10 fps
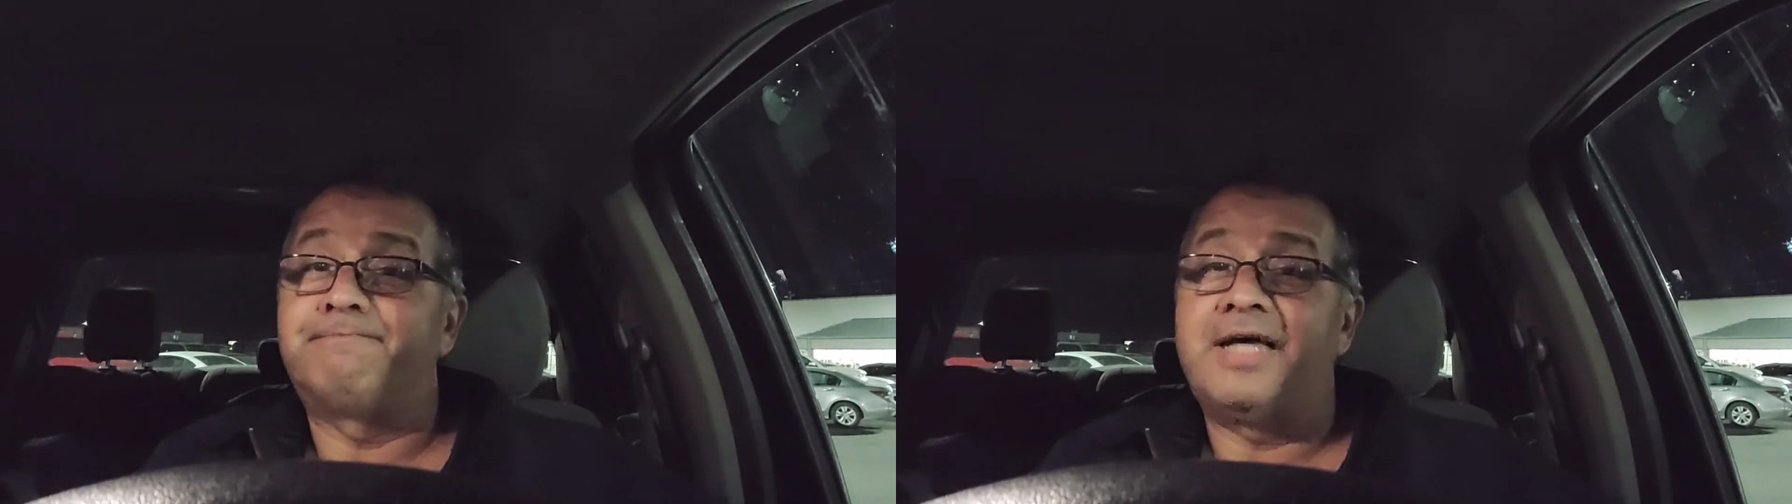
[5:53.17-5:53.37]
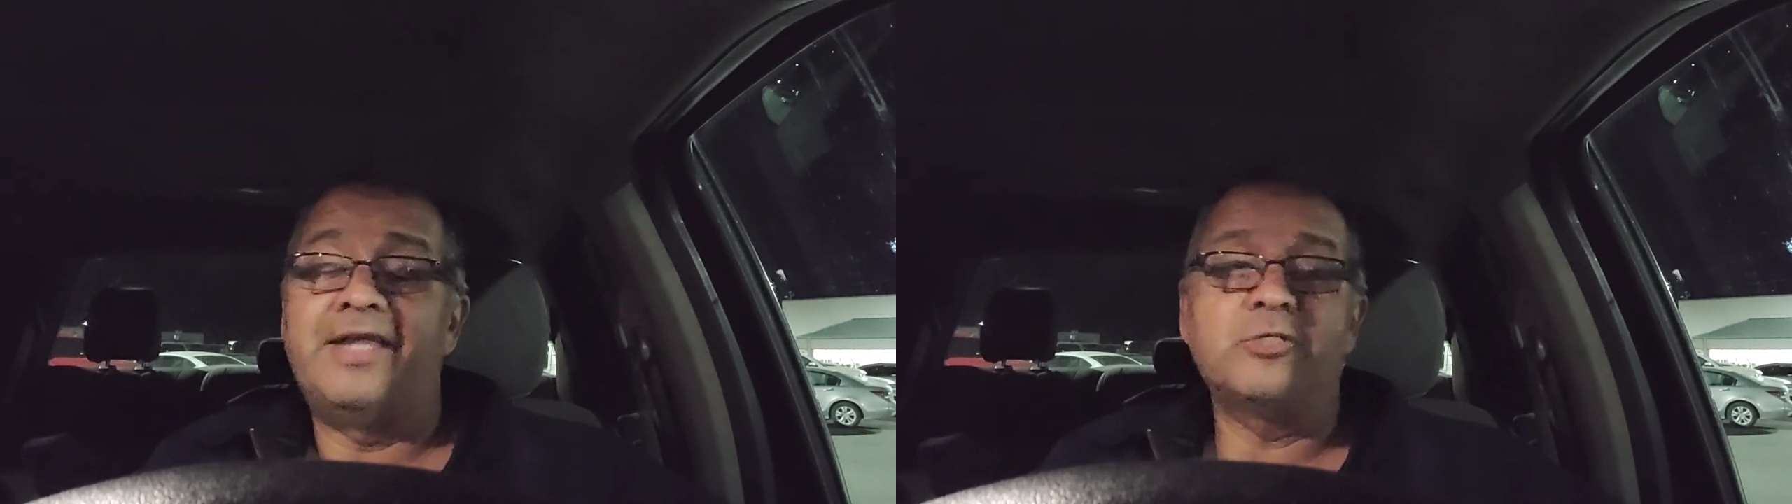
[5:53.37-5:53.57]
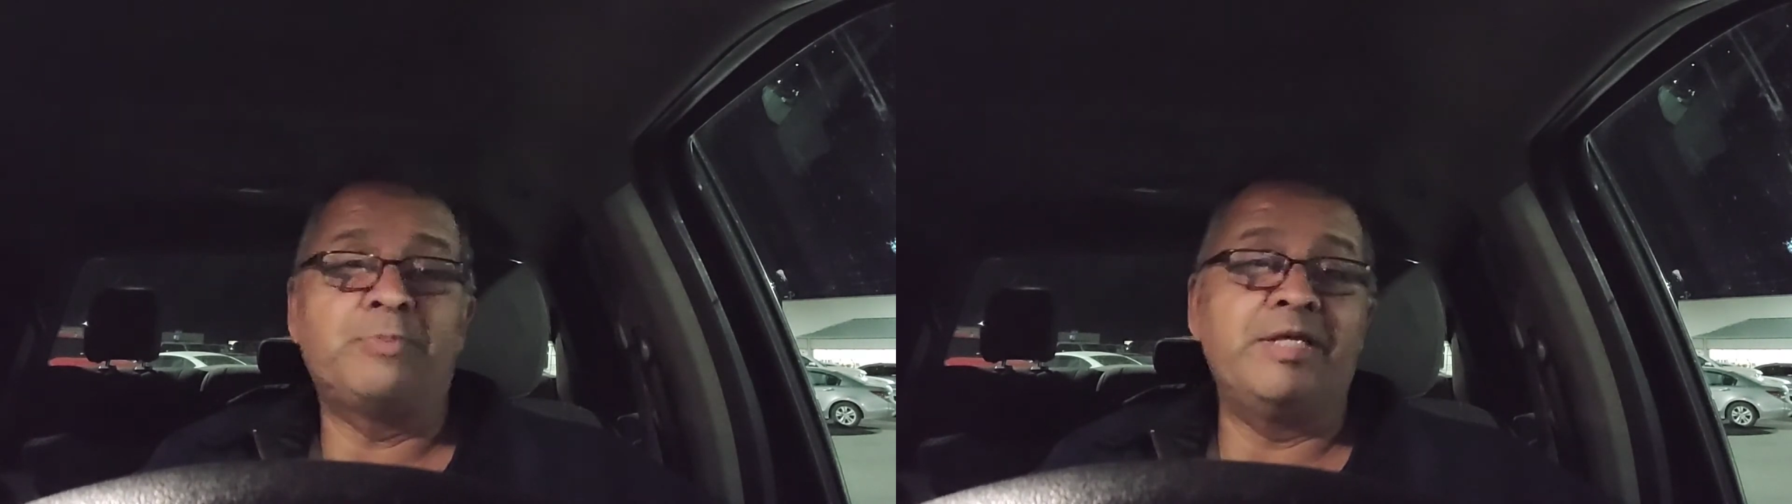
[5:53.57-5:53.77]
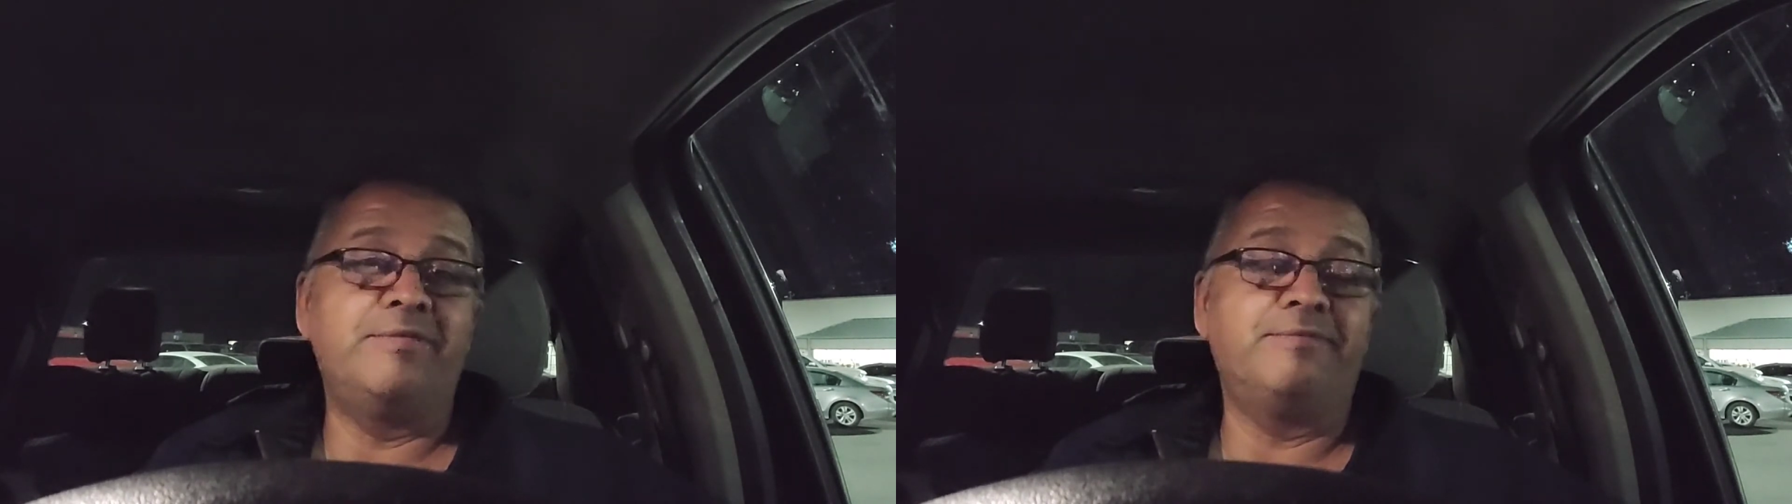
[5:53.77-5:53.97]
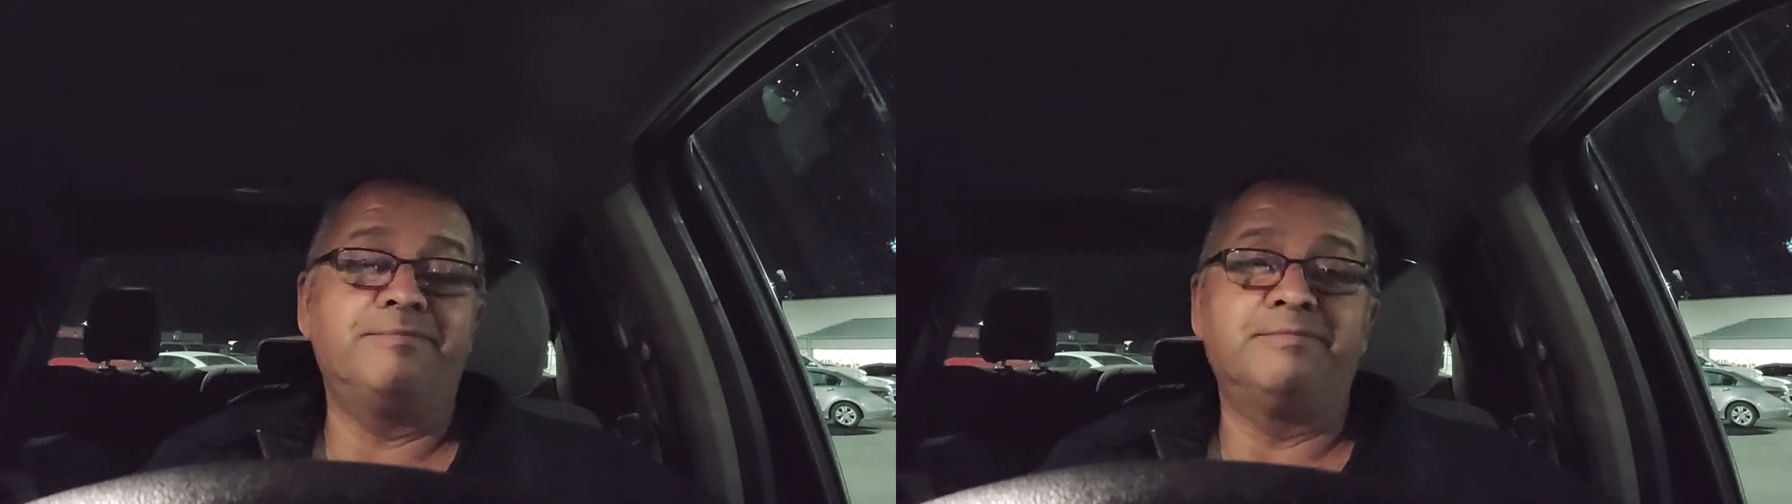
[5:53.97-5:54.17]
I'd have spent,
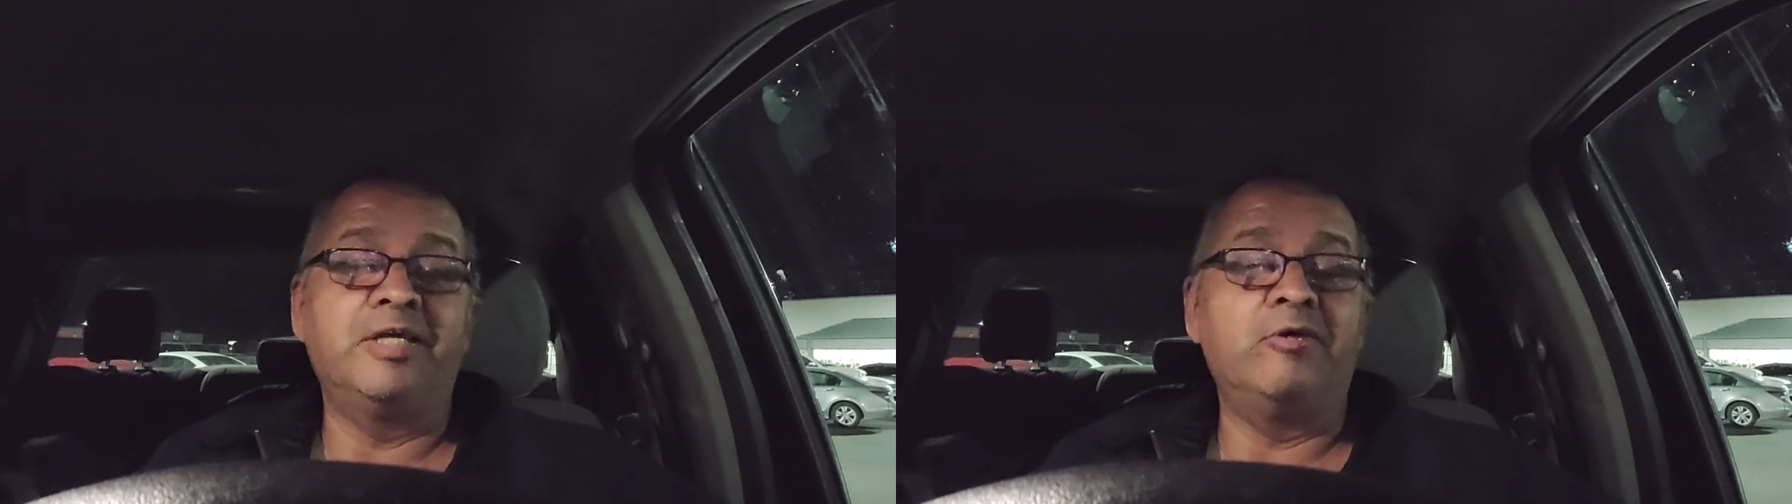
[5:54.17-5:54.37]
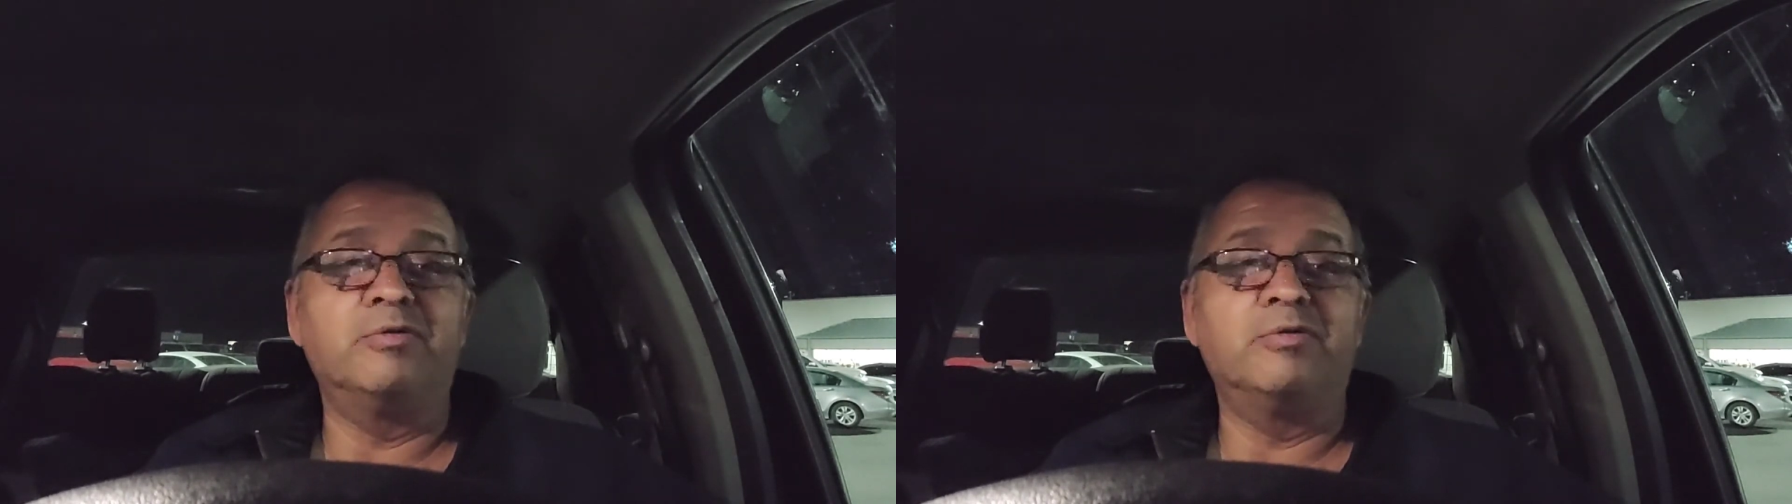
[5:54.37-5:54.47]
you know,